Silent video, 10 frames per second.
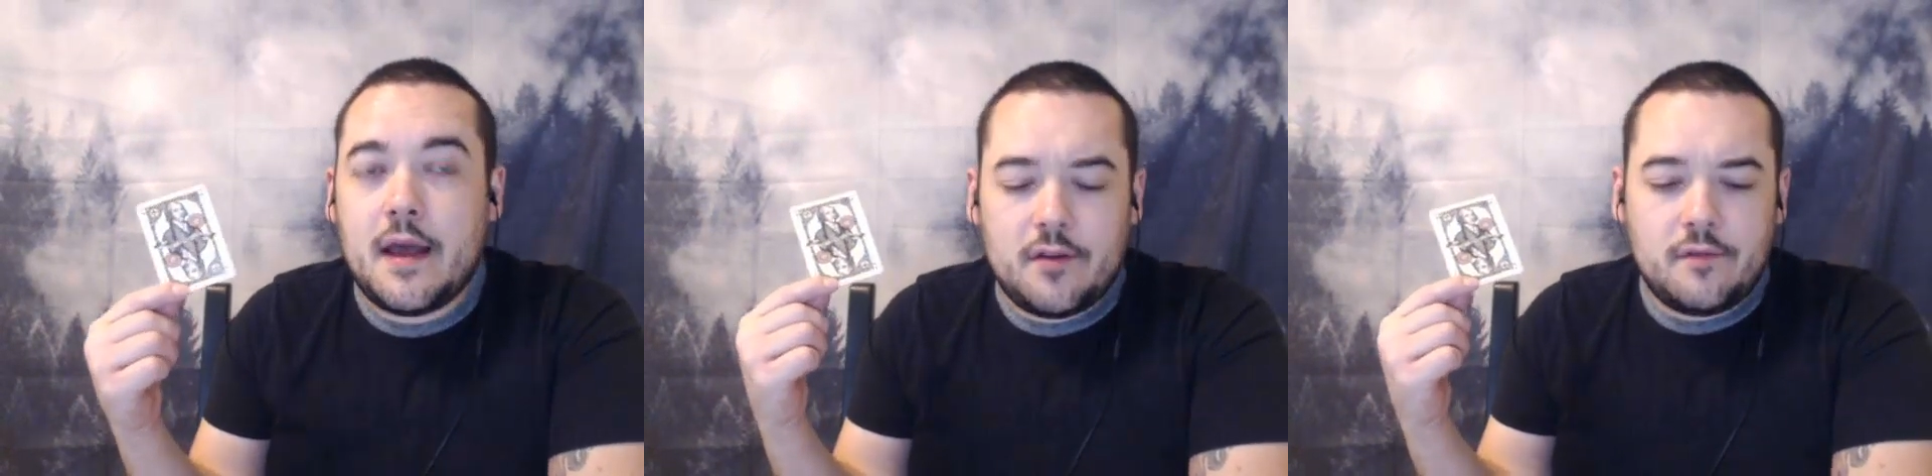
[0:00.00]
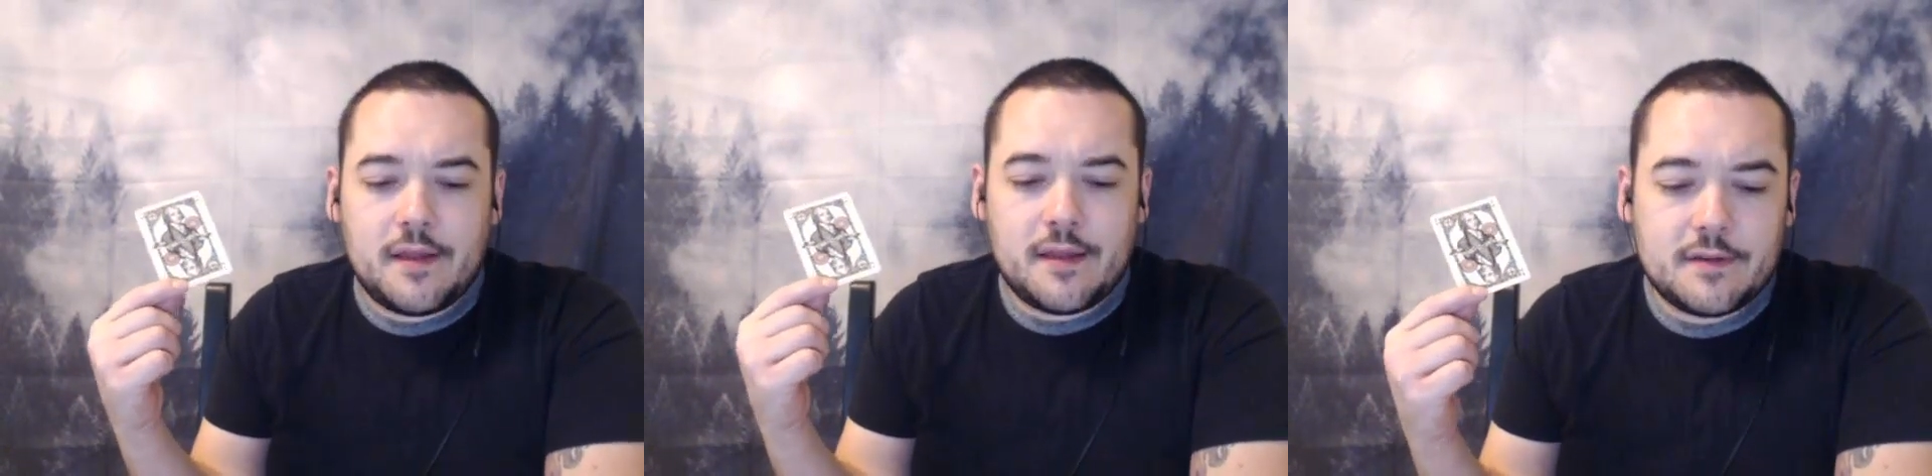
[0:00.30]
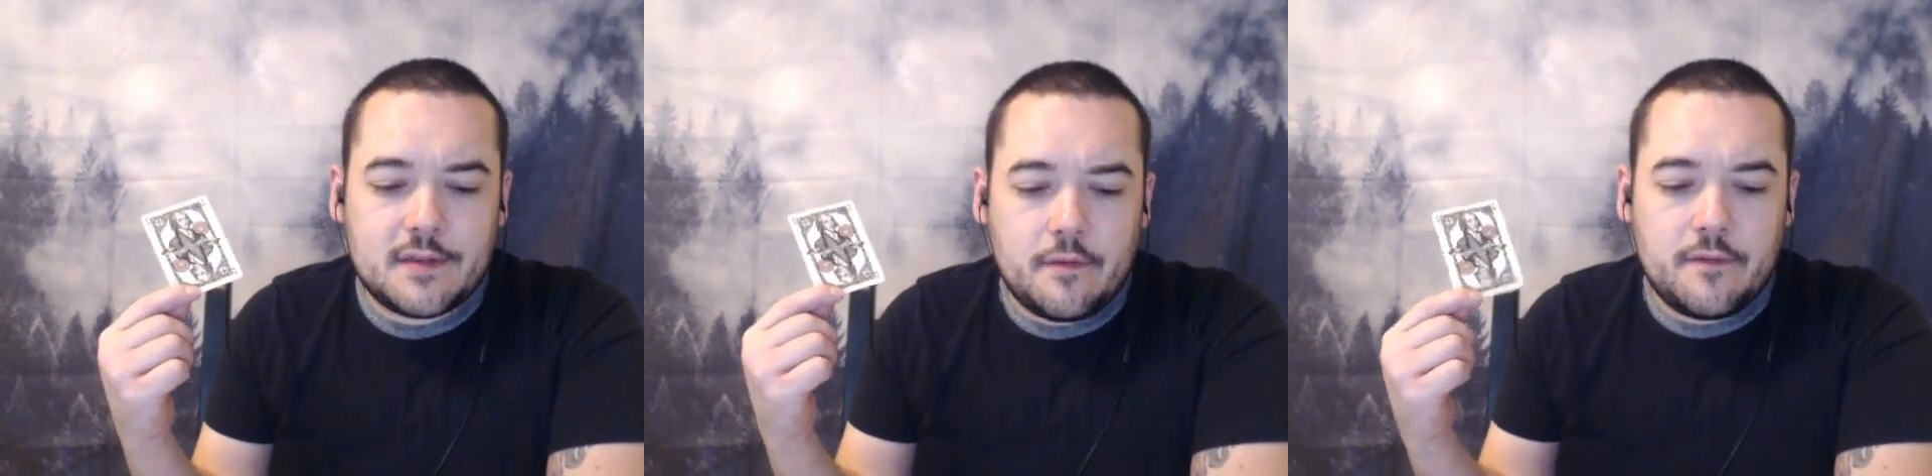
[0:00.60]
I do feel like
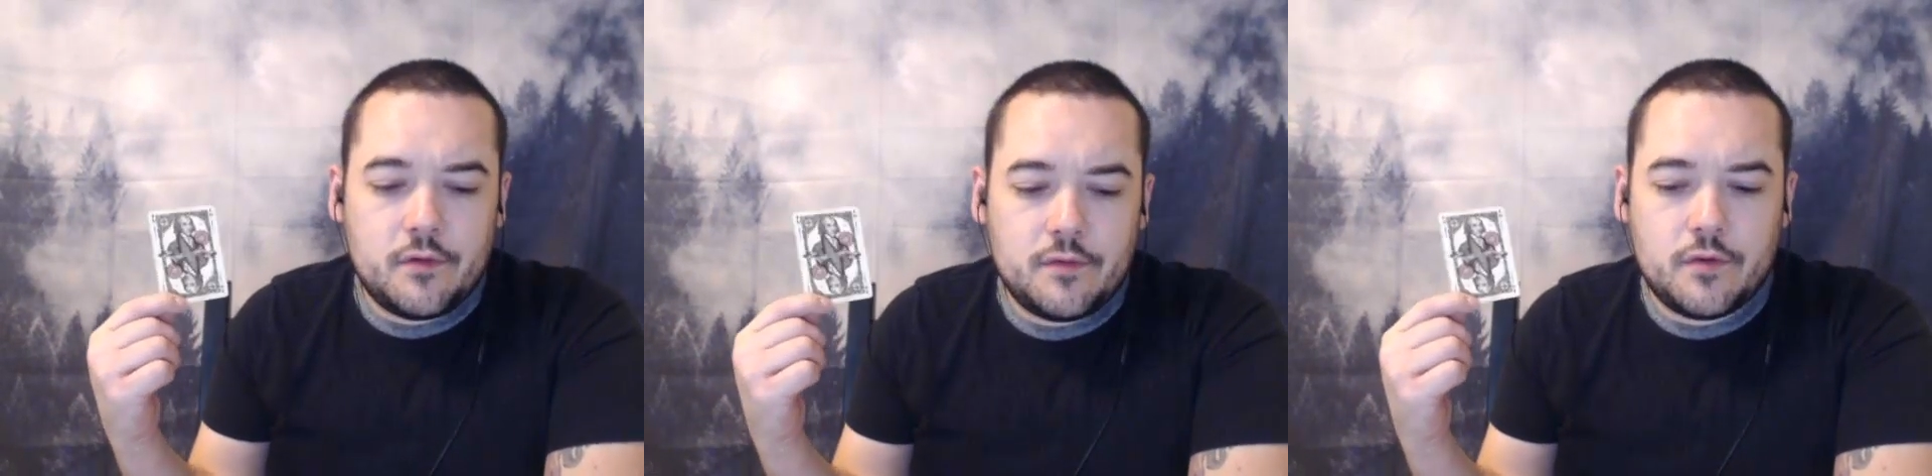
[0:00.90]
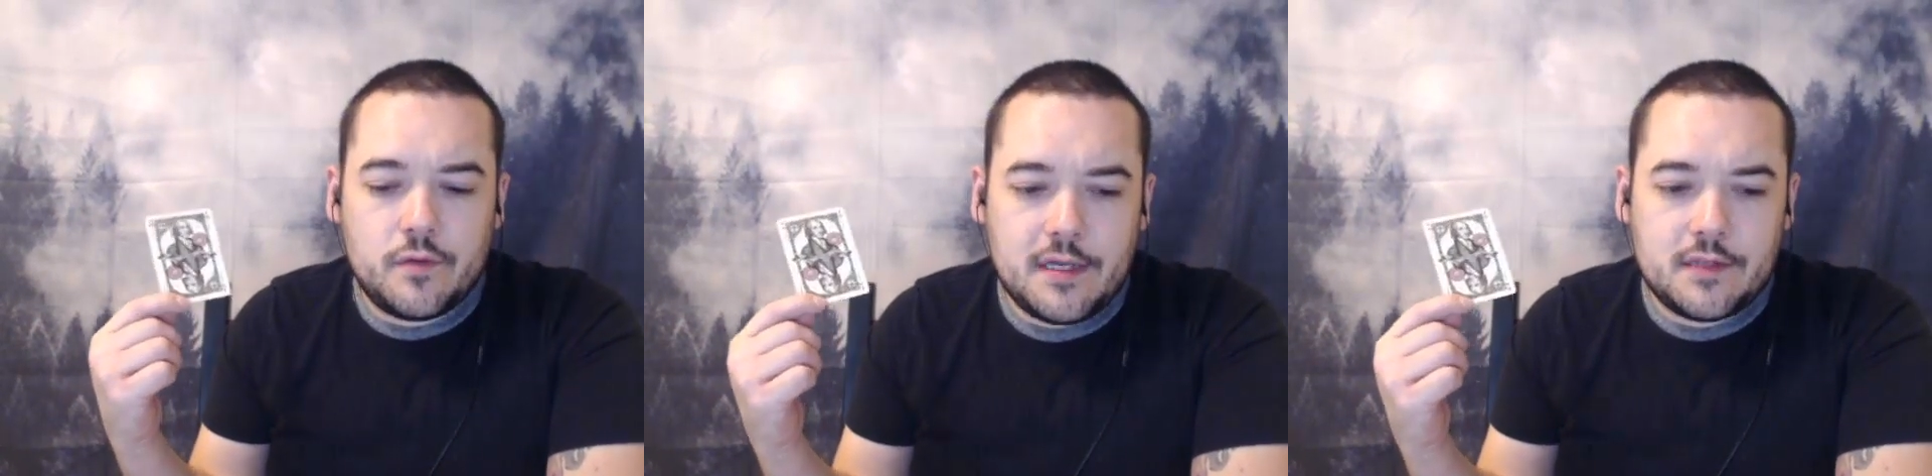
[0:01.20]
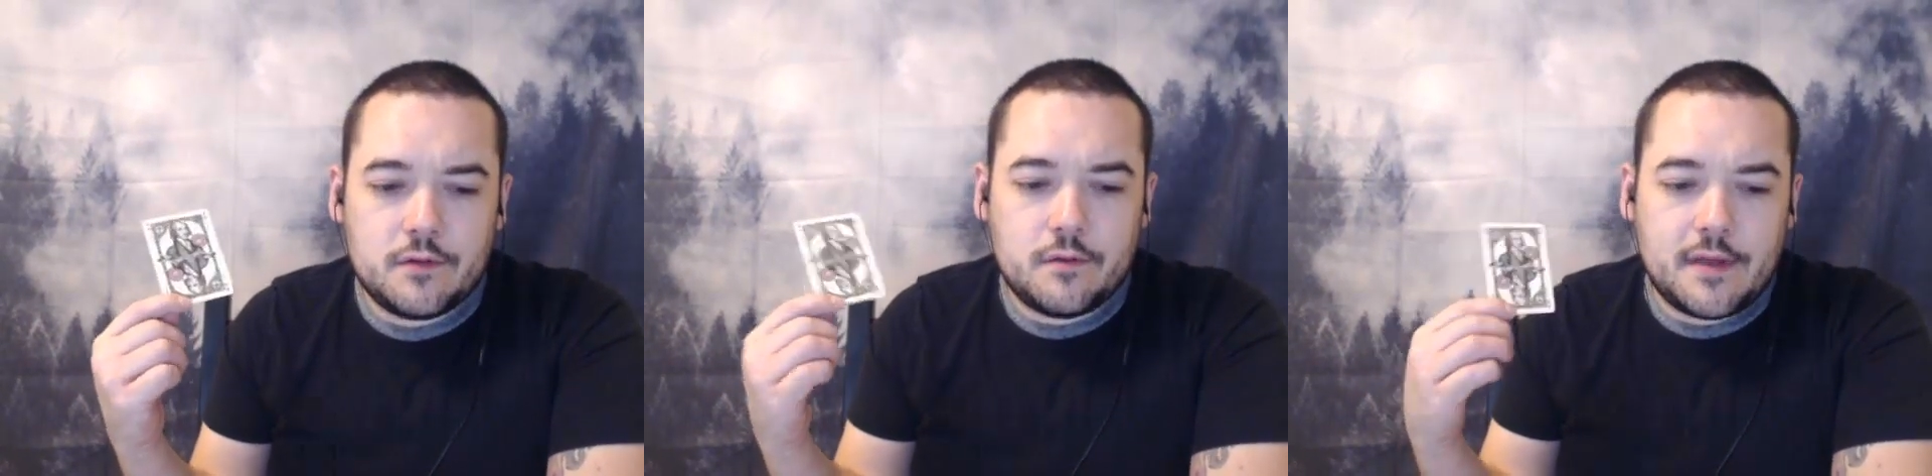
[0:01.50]
some of you do need
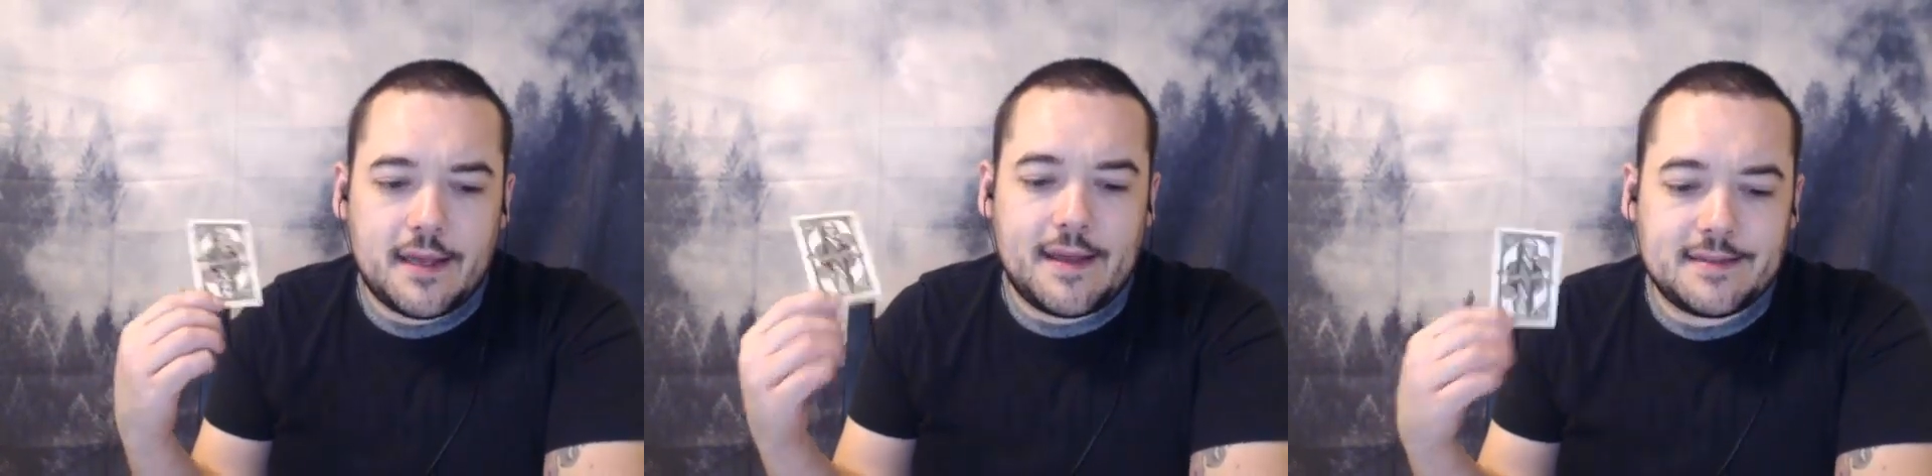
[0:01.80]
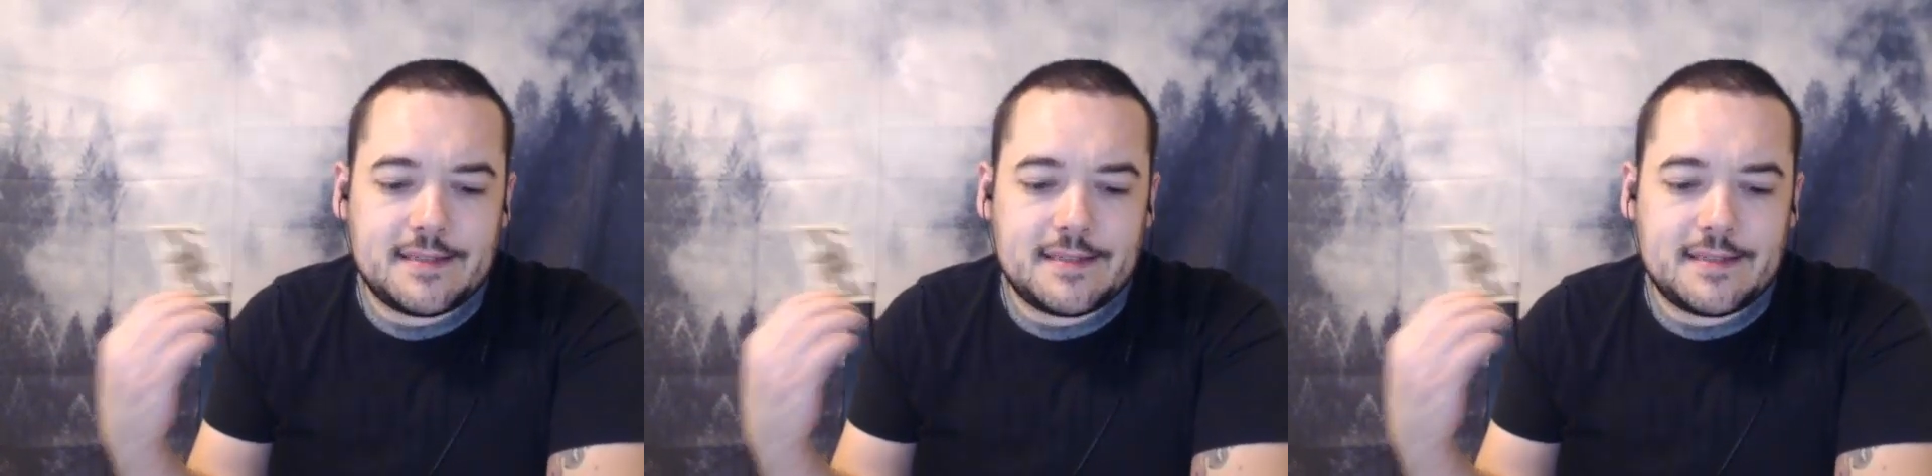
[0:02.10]
to, like again,